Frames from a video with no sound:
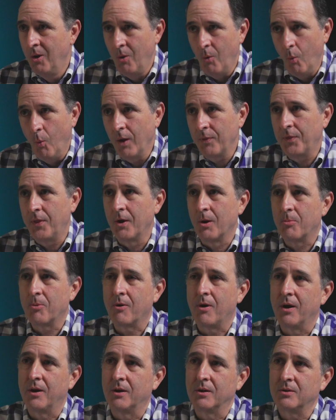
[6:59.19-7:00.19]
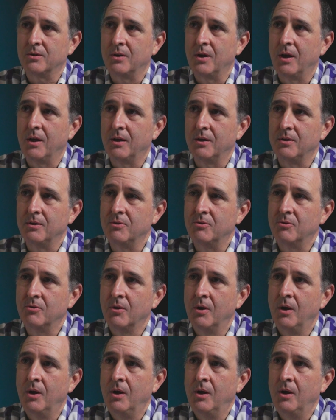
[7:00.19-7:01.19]
what their product does.
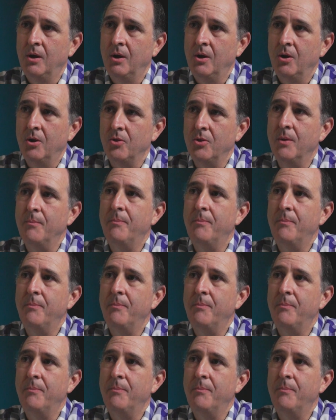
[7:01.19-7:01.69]
The